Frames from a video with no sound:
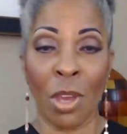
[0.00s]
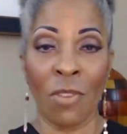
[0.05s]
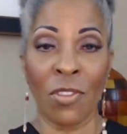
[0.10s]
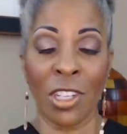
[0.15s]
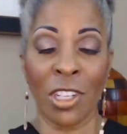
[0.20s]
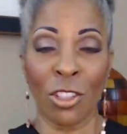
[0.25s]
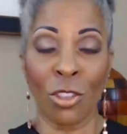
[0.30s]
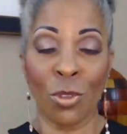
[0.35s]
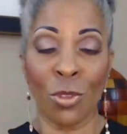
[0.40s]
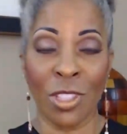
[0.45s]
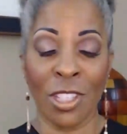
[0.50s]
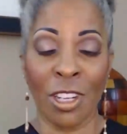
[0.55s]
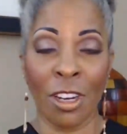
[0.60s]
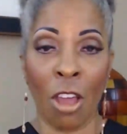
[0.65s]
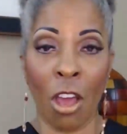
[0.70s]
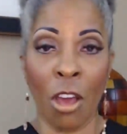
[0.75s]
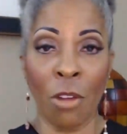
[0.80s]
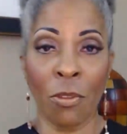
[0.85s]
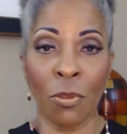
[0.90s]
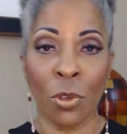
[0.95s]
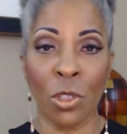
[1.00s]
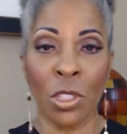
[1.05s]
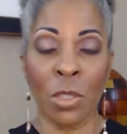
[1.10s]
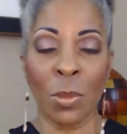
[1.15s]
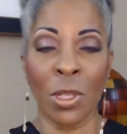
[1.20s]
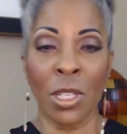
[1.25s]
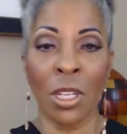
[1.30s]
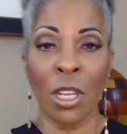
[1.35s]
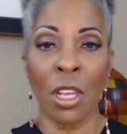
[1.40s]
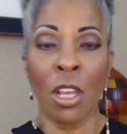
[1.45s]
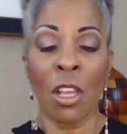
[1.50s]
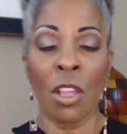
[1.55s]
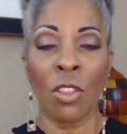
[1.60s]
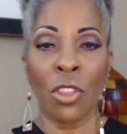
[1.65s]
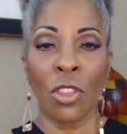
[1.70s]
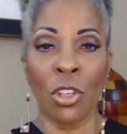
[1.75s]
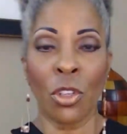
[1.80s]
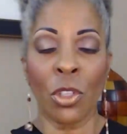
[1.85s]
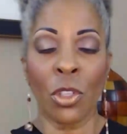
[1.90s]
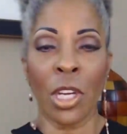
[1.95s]
who have an interest in law enforcement,
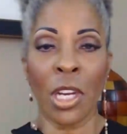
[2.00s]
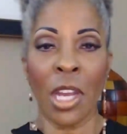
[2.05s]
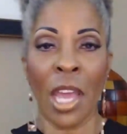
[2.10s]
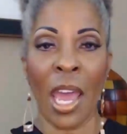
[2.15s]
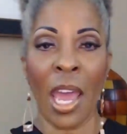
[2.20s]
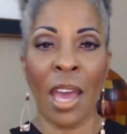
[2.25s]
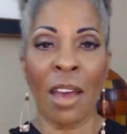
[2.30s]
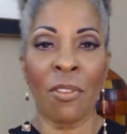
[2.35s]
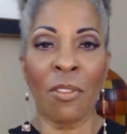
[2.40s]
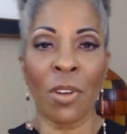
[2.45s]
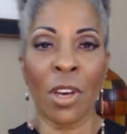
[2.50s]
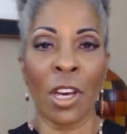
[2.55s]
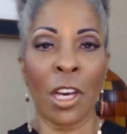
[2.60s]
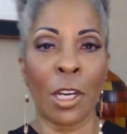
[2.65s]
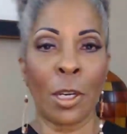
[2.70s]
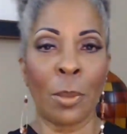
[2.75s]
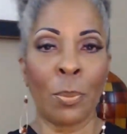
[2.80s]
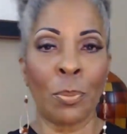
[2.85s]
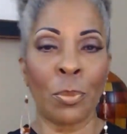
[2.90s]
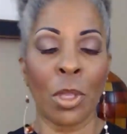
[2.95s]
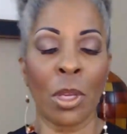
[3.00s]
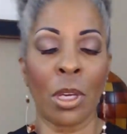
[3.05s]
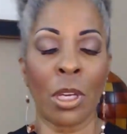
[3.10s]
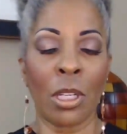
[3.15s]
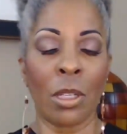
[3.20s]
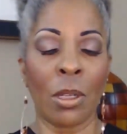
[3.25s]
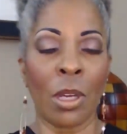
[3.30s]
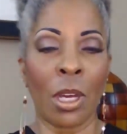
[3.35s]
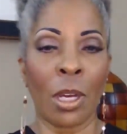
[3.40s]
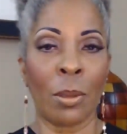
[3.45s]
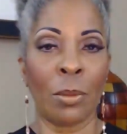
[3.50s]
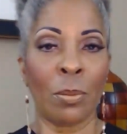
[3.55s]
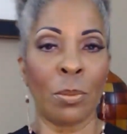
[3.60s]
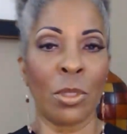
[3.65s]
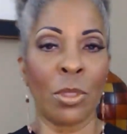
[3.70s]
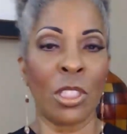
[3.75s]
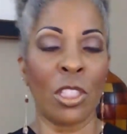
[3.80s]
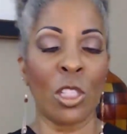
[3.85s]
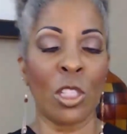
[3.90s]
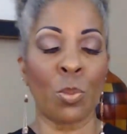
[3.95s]
then you're going to have a
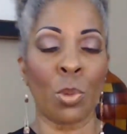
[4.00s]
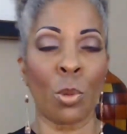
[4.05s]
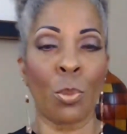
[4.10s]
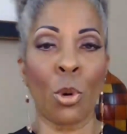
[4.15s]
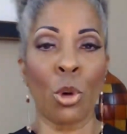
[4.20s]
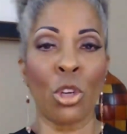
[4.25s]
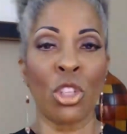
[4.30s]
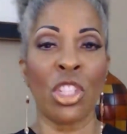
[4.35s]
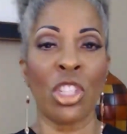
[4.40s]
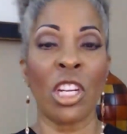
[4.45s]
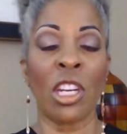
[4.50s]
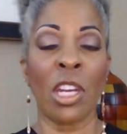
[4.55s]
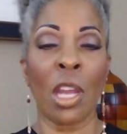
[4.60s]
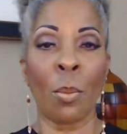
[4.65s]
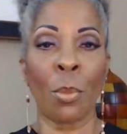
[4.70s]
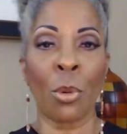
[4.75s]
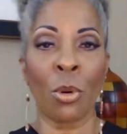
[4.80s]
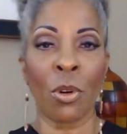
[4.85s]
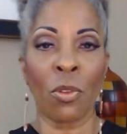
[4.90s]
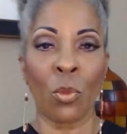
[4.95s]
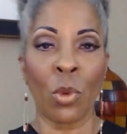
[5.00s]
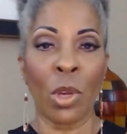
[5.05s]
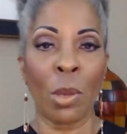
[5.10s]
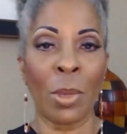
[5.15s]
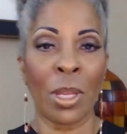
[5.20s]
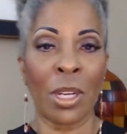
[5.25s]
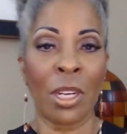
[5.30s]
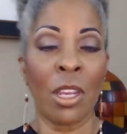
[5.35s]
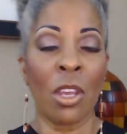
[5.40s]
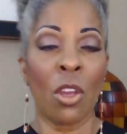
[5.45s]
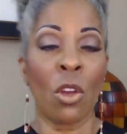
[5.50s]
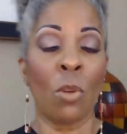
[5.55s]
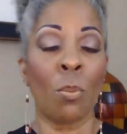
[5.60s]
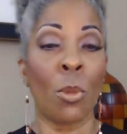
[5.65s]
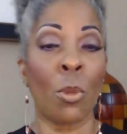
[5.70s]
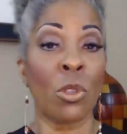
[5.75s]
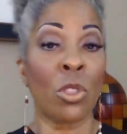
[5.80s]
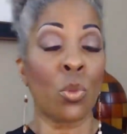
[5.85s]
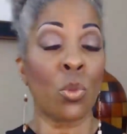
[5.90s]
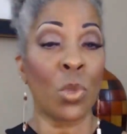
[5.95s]
disproportionate number of women.
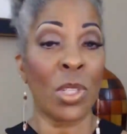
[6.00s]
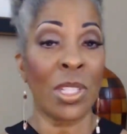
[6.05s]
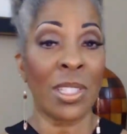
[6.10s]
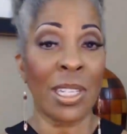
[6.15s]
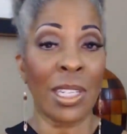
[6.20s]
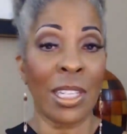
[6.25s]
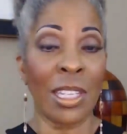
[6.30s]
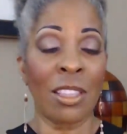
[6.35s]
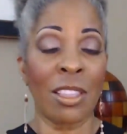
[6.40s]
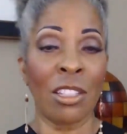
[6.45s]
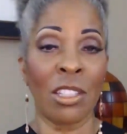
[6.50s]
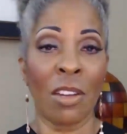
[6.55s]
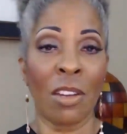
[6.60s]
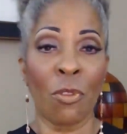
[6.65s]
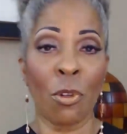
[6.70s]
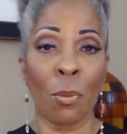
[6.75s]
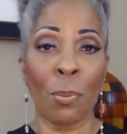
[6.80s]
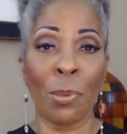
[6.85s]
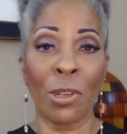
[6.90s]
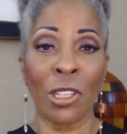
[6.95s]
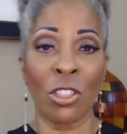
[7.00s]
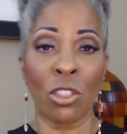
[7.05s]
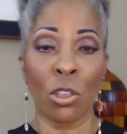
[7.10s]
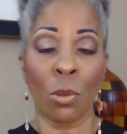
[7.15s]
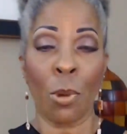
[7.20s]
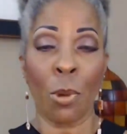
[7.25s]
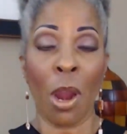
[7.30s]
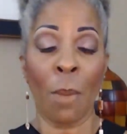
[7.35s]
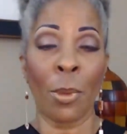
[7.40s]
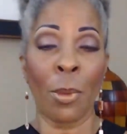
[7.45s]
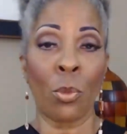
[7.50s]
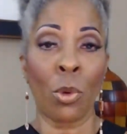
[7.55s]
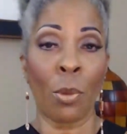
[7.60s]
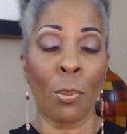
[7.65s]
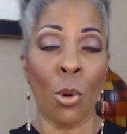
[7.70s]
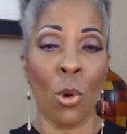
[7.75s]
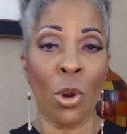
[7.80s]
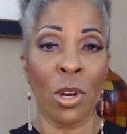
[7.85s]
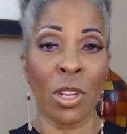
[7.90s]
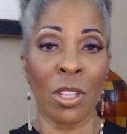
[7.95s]
Most recently, the Denver Police Department
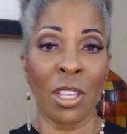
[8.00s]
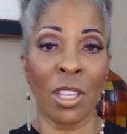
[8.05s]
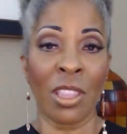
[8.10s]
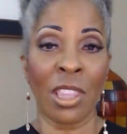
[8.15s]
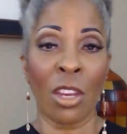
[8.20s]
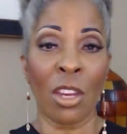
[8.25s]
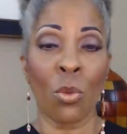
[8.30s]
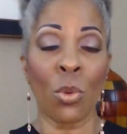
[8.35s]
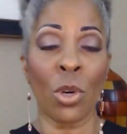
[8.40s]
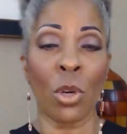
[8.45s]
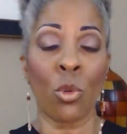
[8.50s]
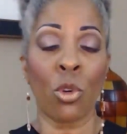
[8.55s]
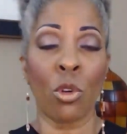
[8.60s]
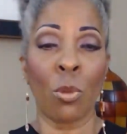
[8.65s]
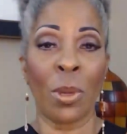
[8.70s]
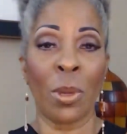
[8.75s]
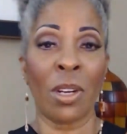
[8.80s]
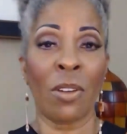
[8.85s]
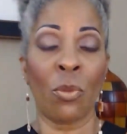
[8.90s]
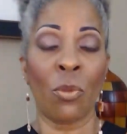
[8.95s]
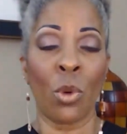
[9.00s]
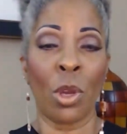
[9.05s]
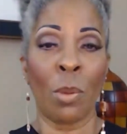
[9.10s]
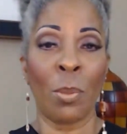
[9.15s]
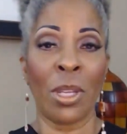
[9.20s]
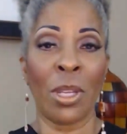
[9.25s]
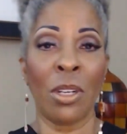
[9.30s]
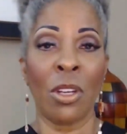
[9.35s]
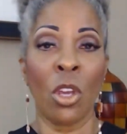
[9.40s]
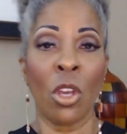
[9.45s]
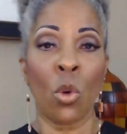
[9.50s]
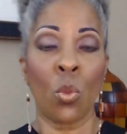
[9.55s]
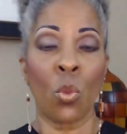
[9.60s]
reported that their recruitment of women